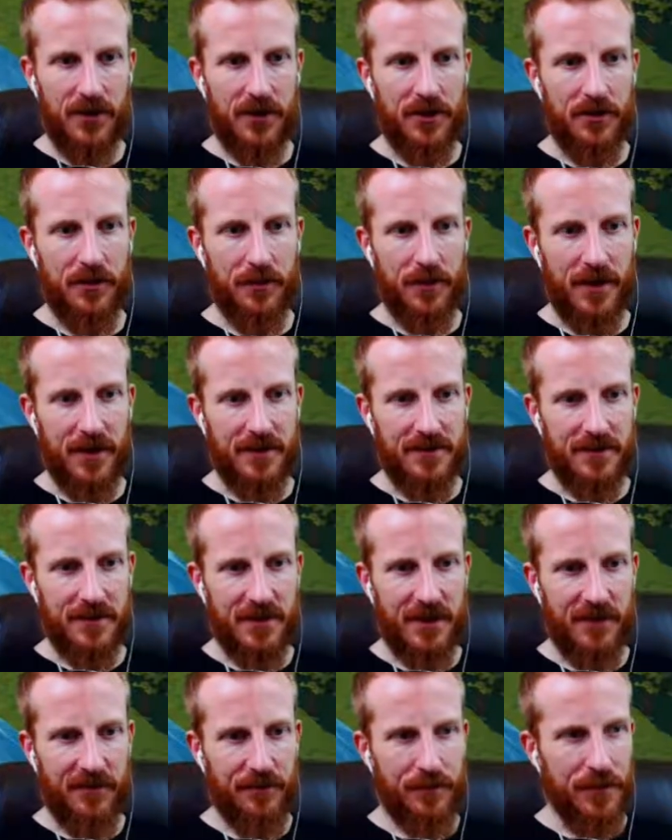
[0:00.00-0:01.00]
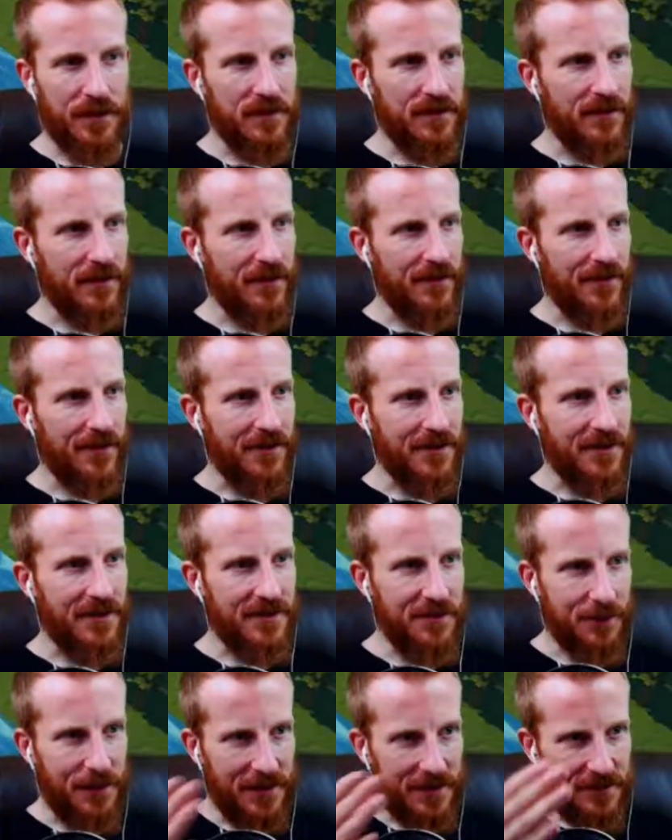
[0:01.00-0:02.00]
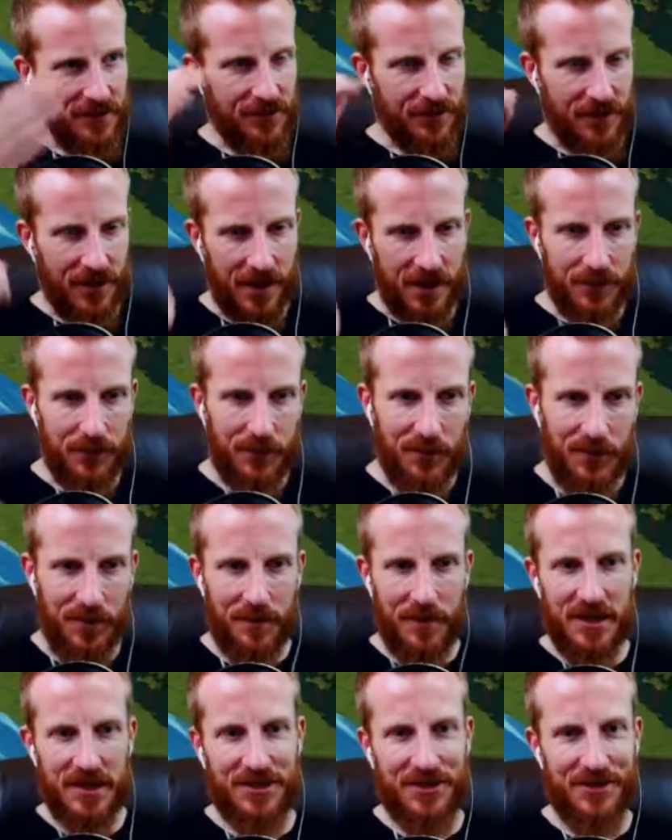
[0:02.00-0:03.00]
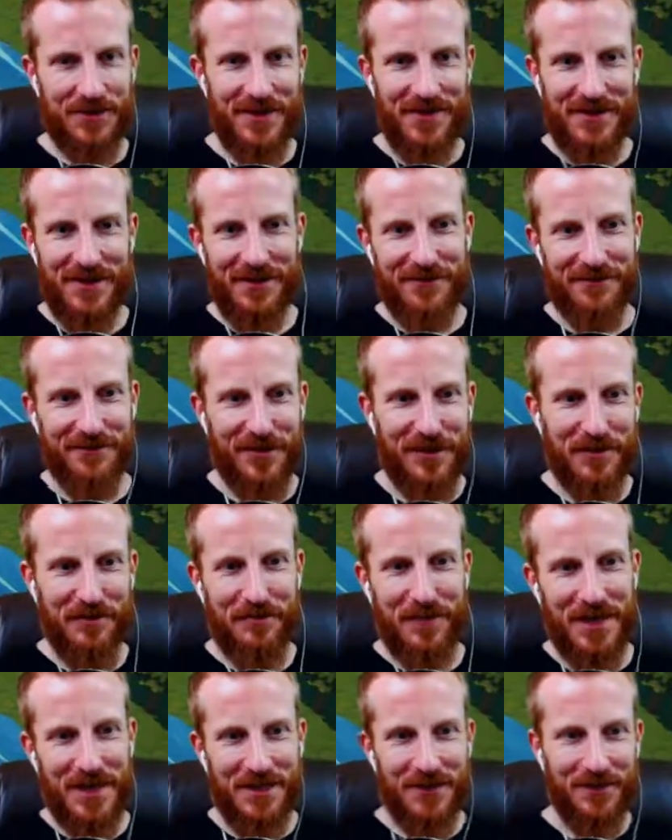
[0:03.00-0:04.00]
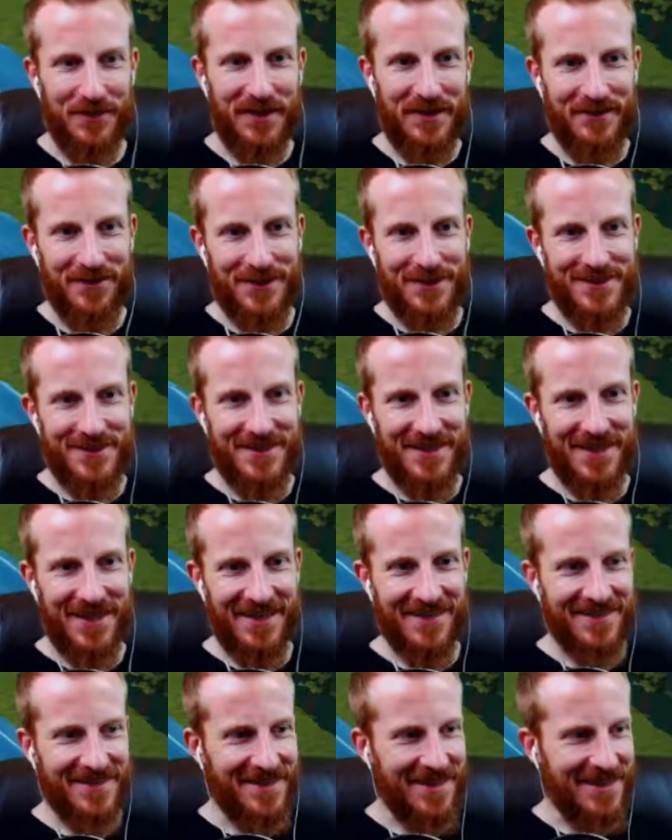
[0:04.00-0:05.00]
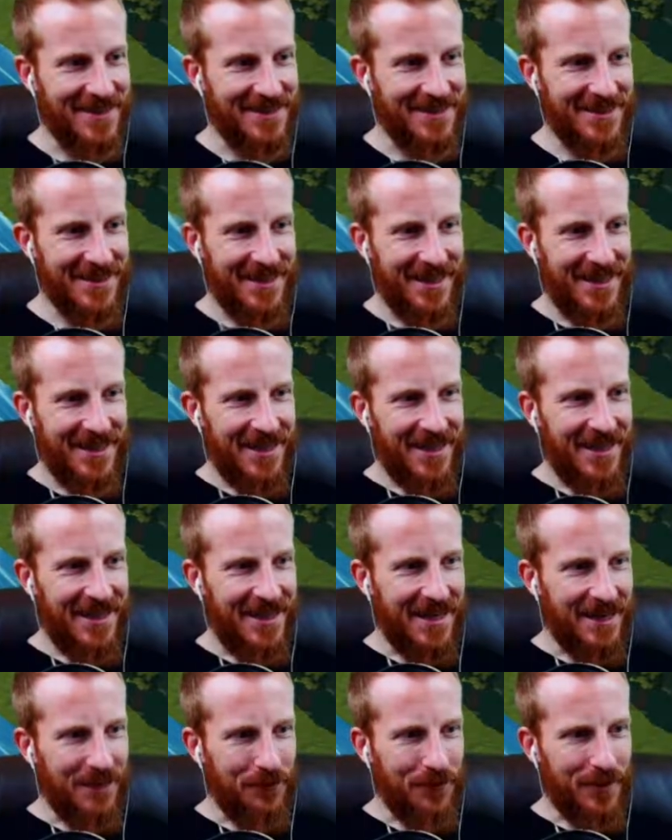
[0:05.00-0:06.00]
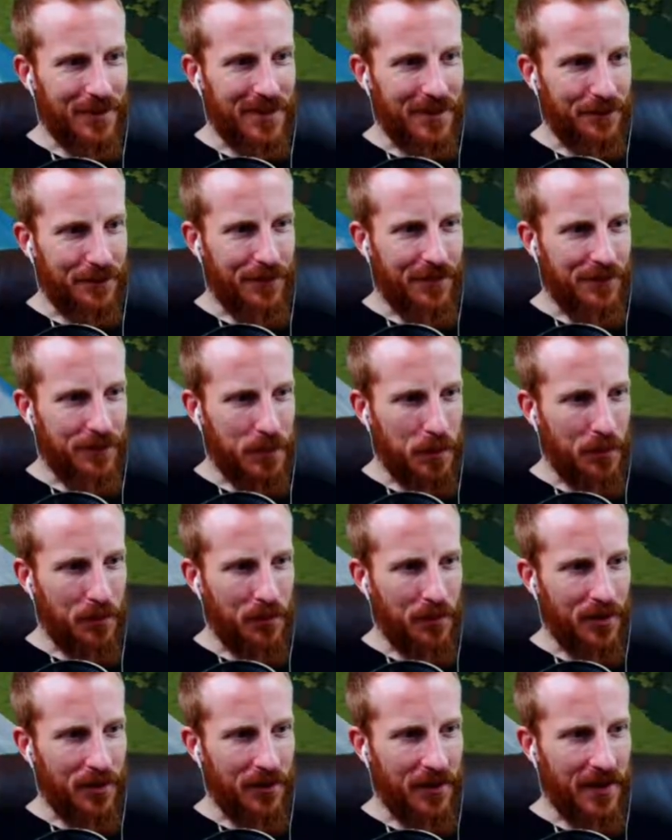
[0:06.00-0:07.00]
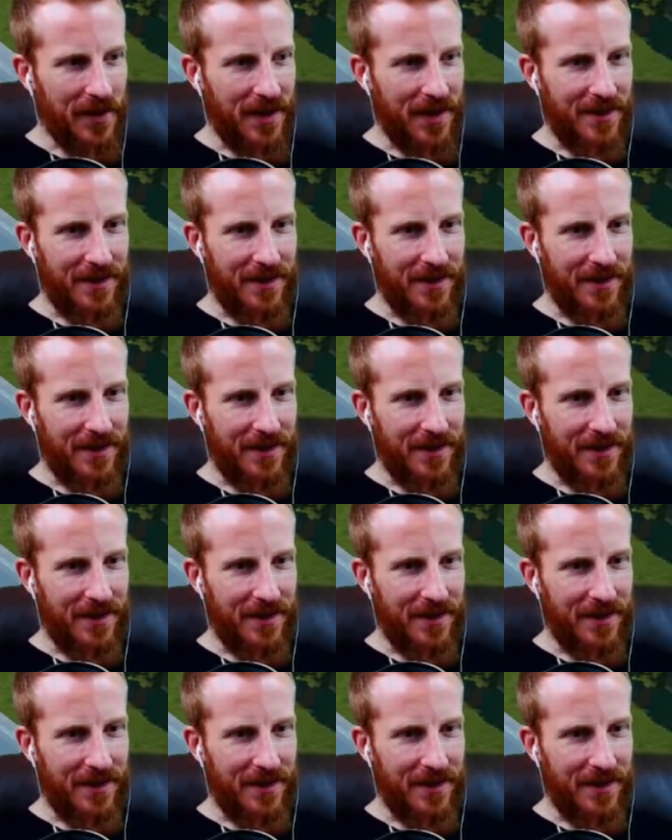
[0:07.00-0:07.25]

and hope that is enough, because they're on the expensive side. We want to make sure we have enough for a bakery, which is the next stage, and we'll keep these people building.